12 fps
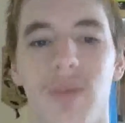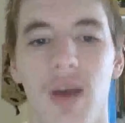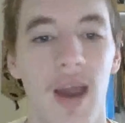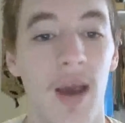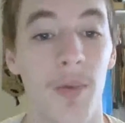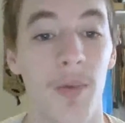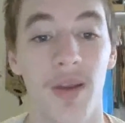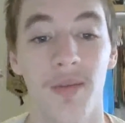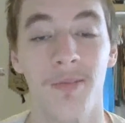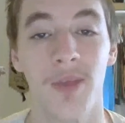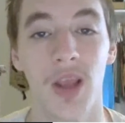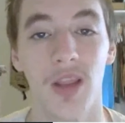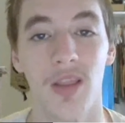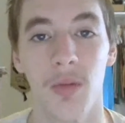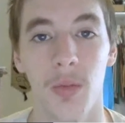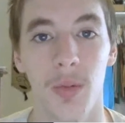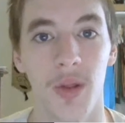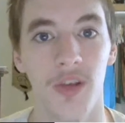and we get the
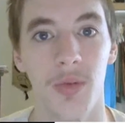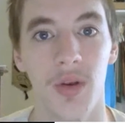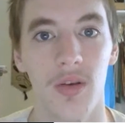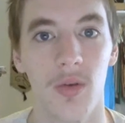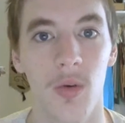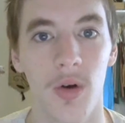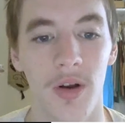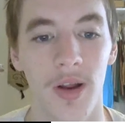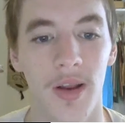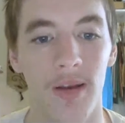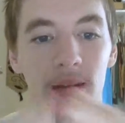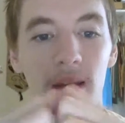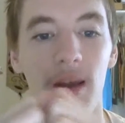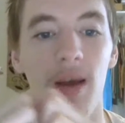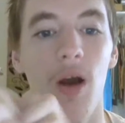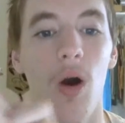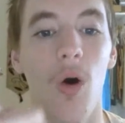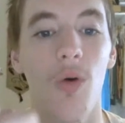replacement order in,
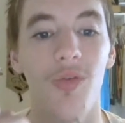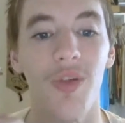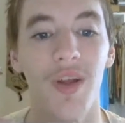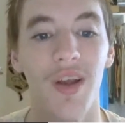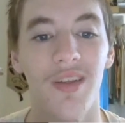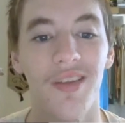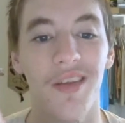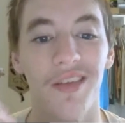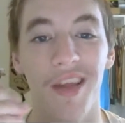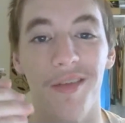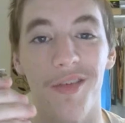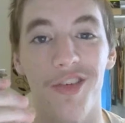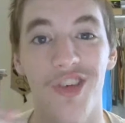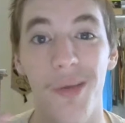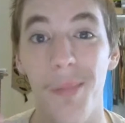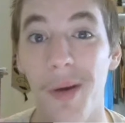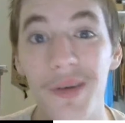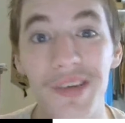hopefully it doesn't have to
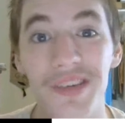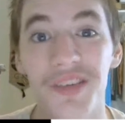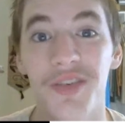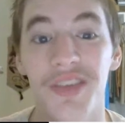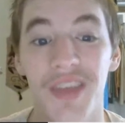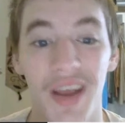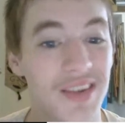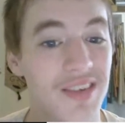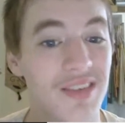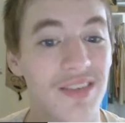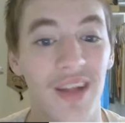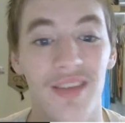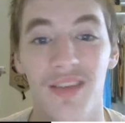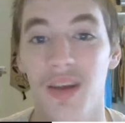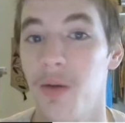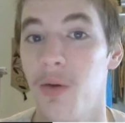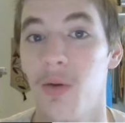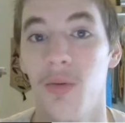ship out, because if it does, that's an
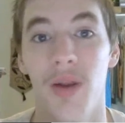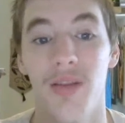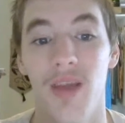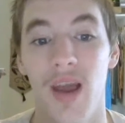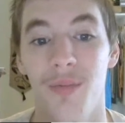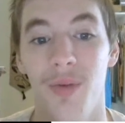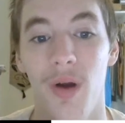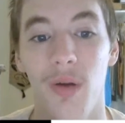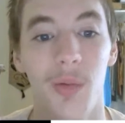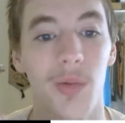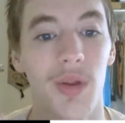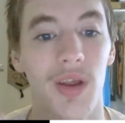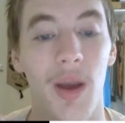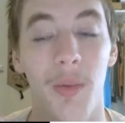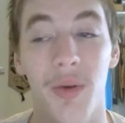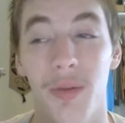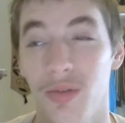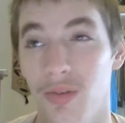unknown amount of time. Probably, I
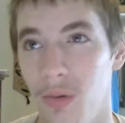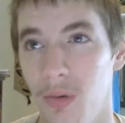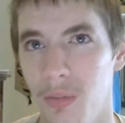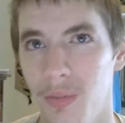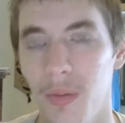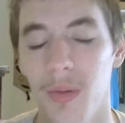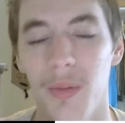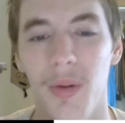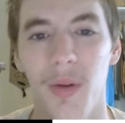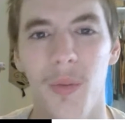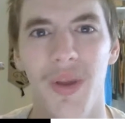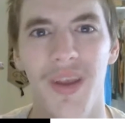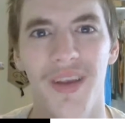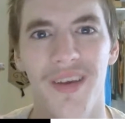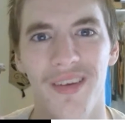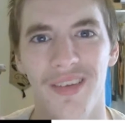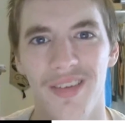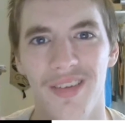would assume, probably about a week
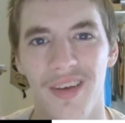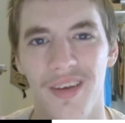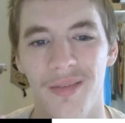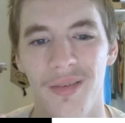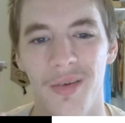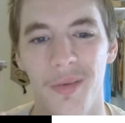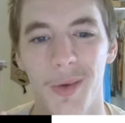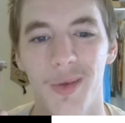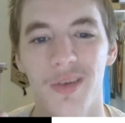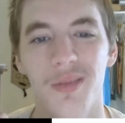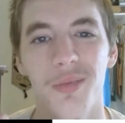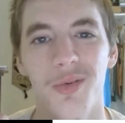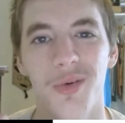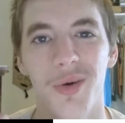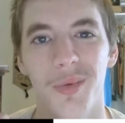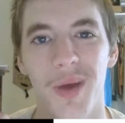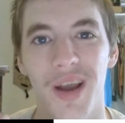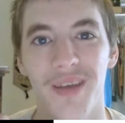to 2 weeks before it
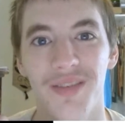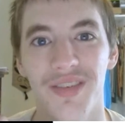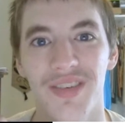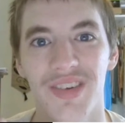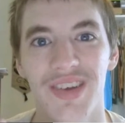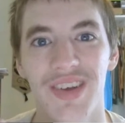arrives.